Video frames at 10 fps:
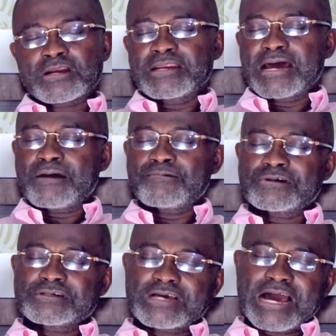What I
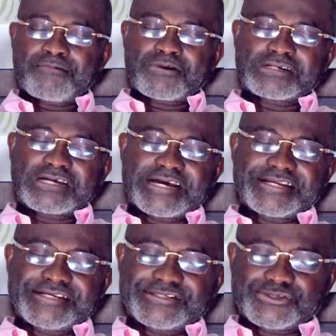want
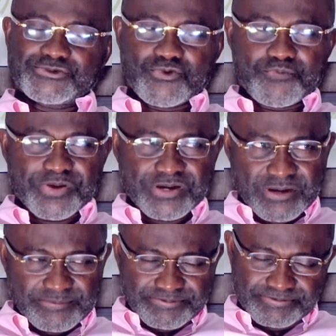Ghanaians to
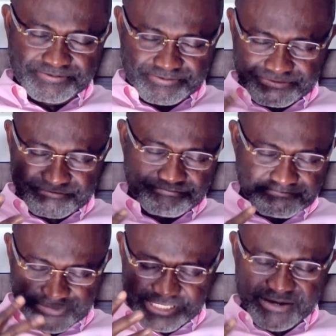open up
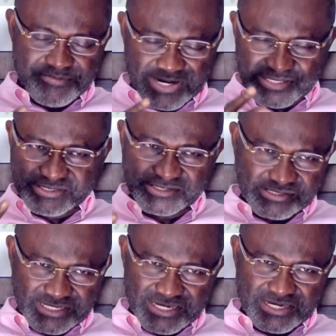their
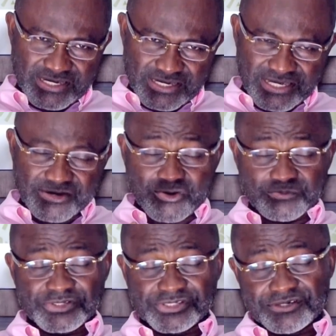minds
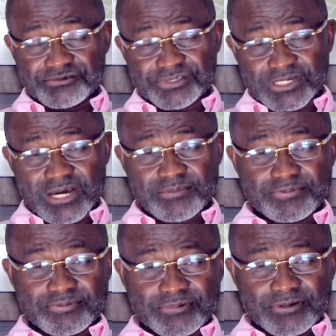and not be
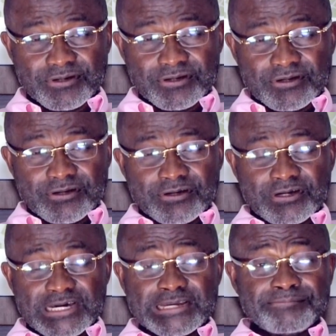stereotyped
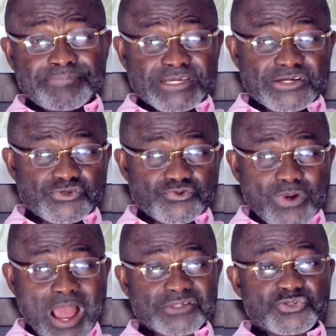and begin
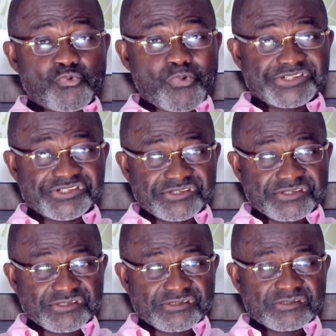to ask
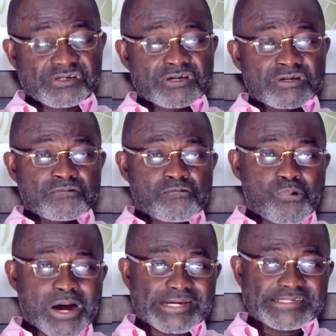questions.
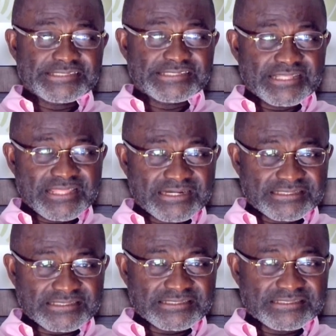Why is it
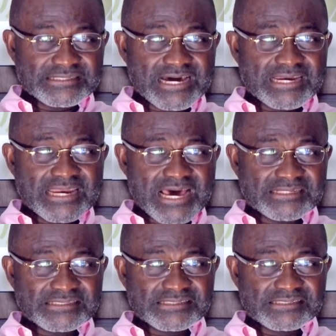that
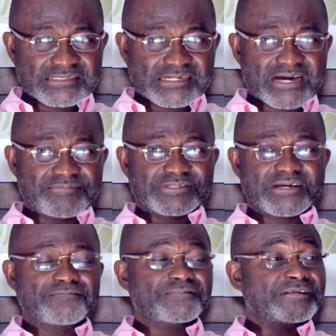Anas
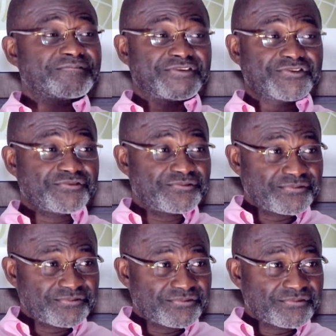comes out with a
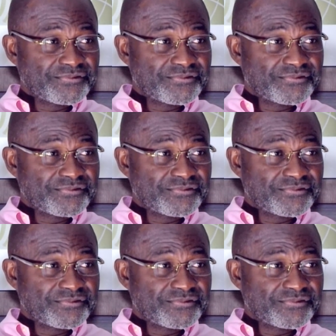video